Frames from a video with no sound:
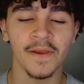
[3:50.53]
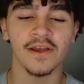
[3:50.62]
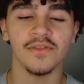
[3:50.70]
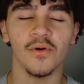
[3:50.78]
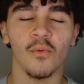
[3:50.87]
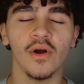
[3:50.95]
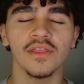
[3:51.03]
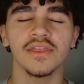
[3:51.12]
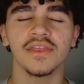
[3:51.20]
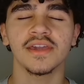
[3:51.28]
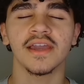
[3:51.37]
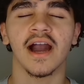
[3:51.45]
The one
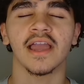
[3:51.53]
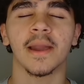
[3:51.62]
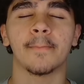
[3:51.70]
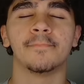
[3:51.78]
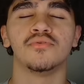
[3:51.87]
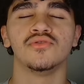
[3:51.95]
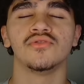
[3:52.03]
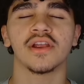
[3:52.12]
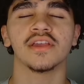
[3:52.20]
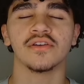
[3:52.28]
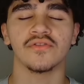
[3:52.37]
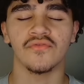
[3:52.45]
thing I'm
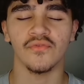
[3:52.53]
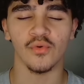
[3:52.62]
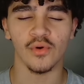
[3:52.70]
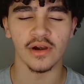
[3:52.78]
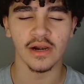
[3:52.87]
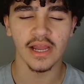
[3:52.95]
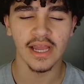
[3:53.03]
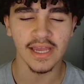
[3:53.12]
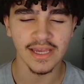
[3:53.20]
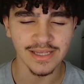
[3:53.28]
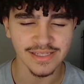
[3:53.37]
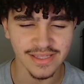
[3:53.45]
praying for
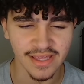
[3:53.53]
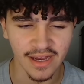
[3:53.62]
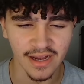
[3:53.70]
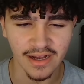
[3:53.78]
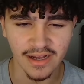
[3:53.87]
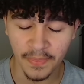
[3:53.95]
is that